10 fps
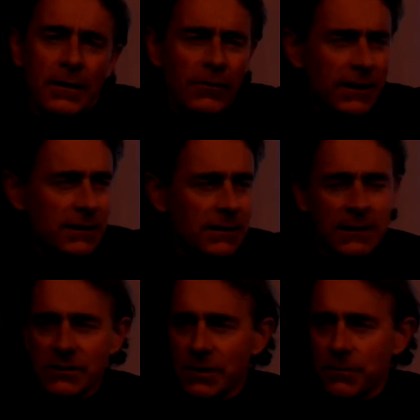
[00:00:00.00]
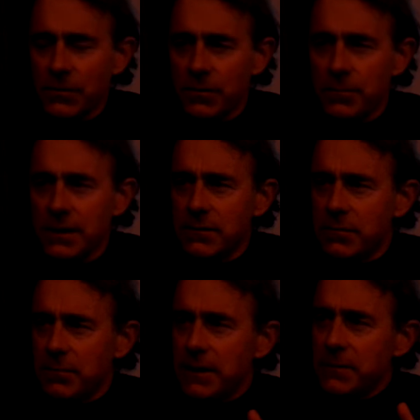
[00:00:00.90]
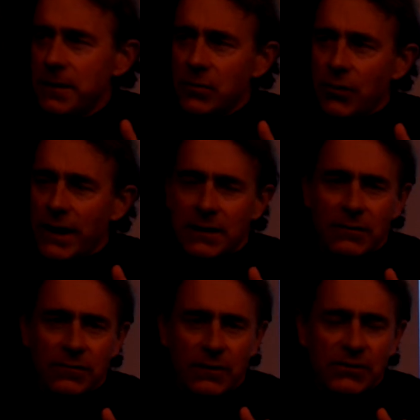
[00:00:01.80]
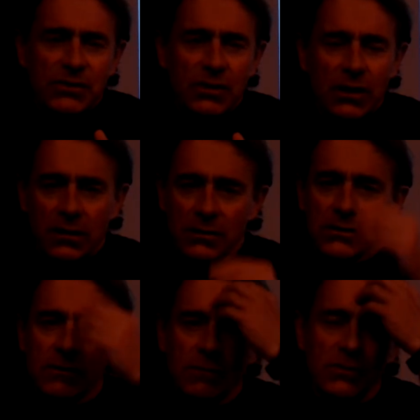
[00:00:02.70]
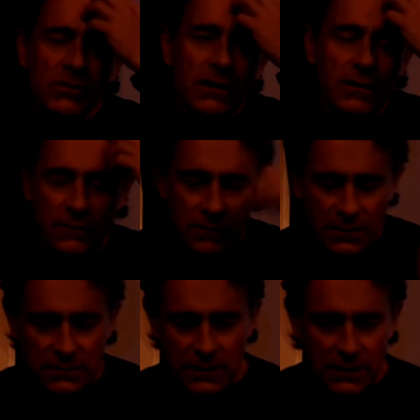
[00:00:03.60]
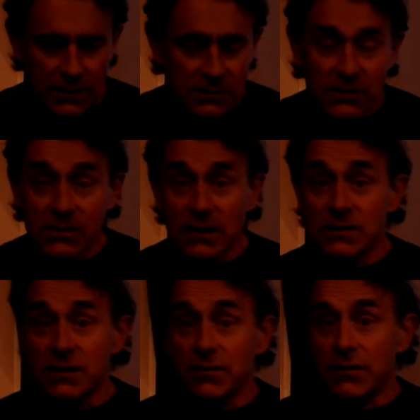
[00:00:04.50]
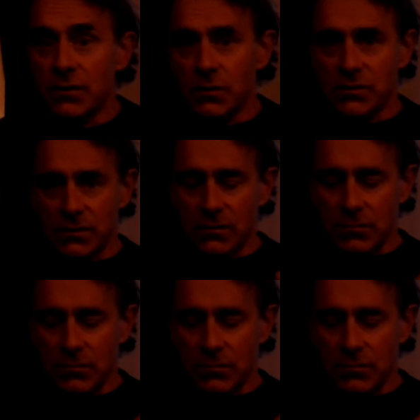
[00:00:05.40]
Very clean except for the big rack of skulls, which kind of disgusted even those,